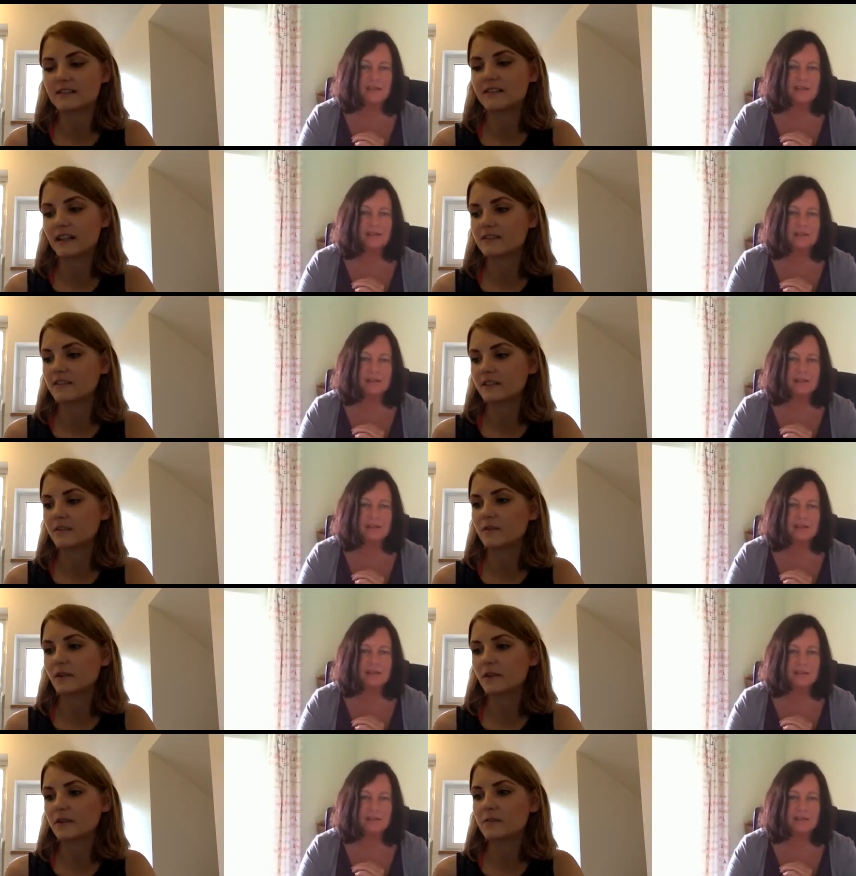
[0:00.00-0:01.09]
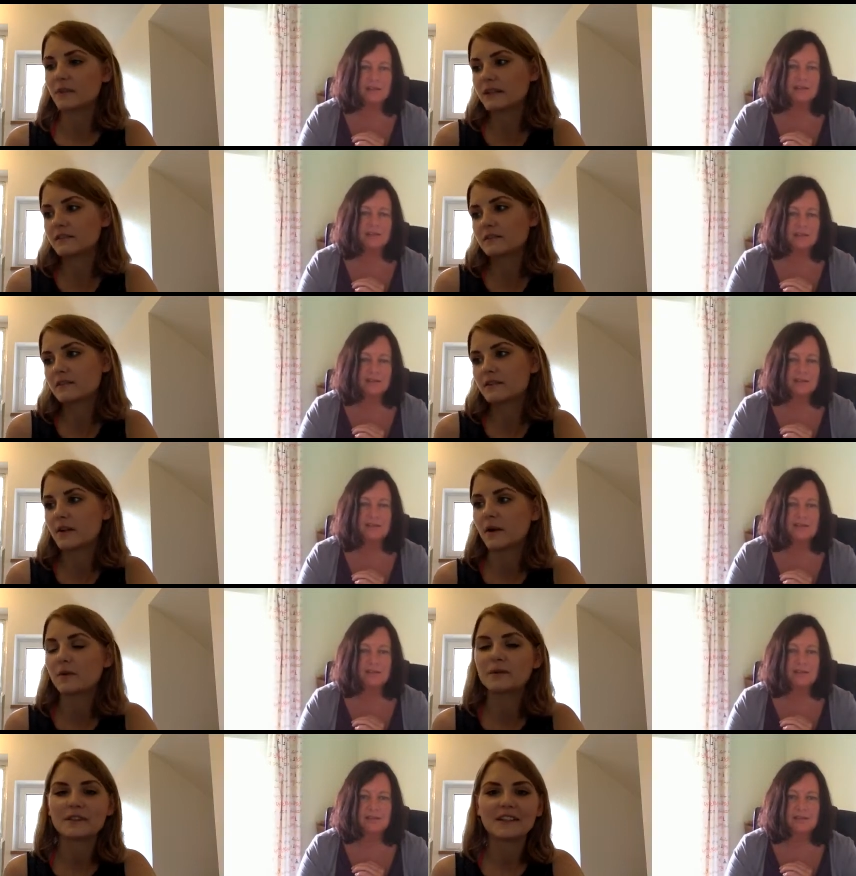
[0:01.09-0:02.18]
Speaker 1: that's, that's good, of course. But, you know,
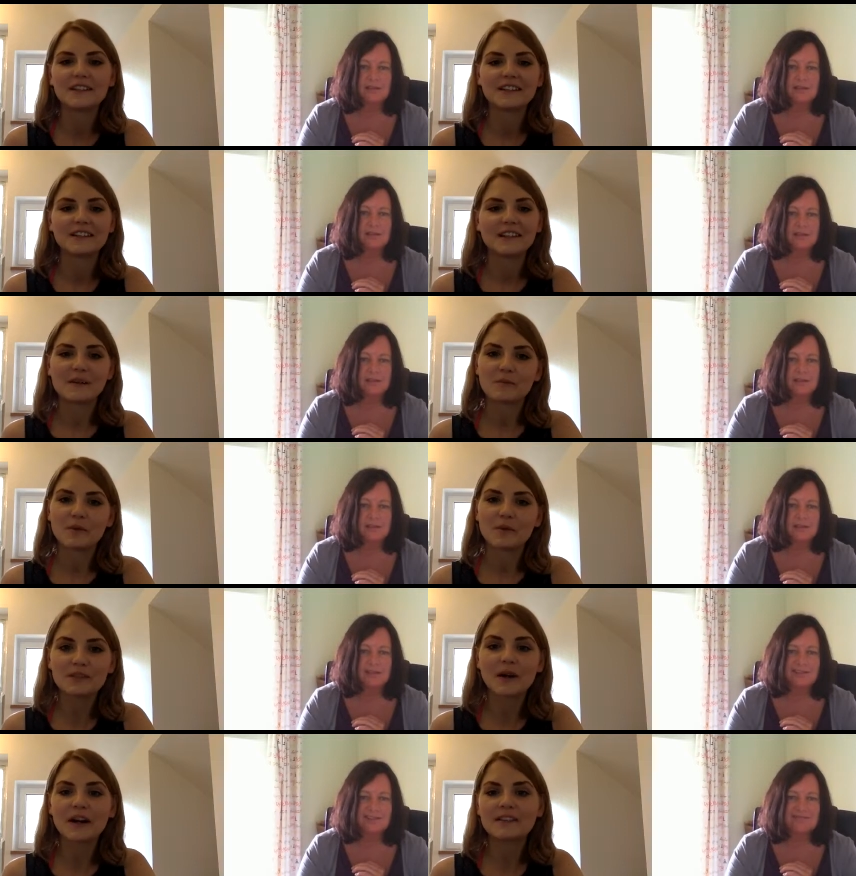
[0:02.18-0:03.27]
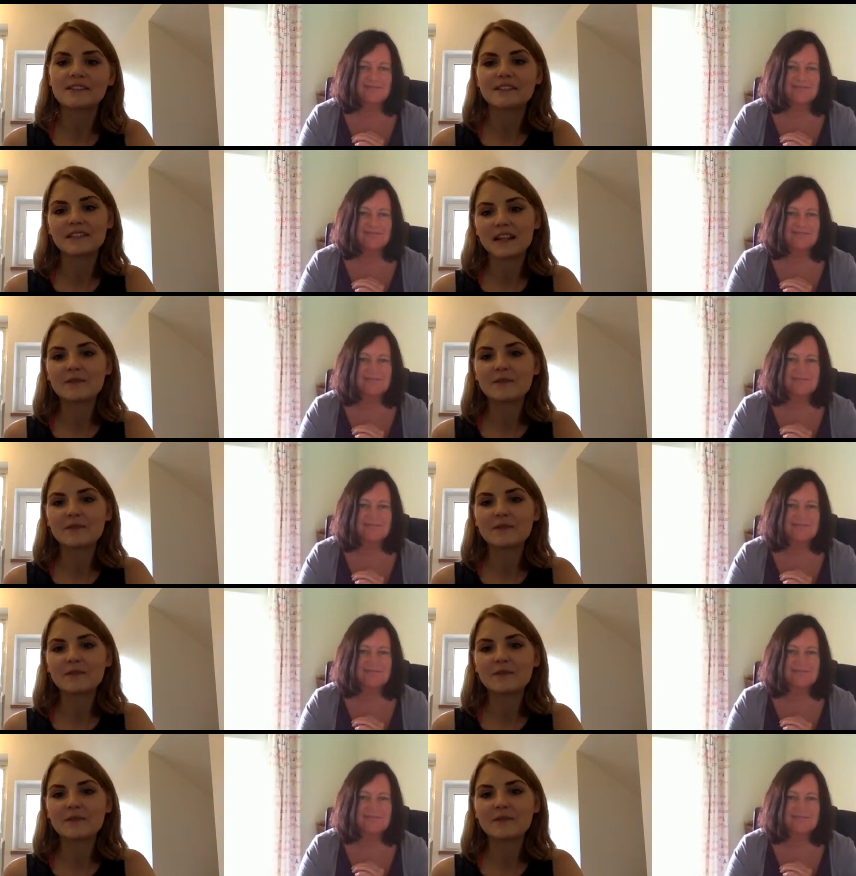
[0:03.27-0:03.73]
price-wise, if,